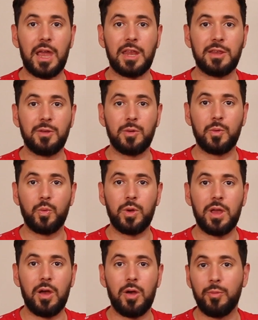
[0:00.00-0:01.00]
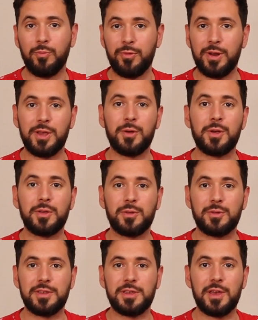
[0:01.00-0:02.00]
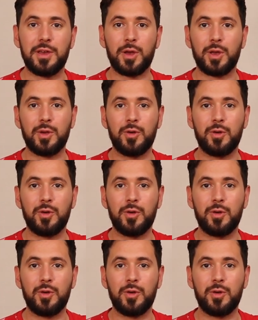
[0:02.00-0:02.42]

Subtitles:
and we are hopefully going to see a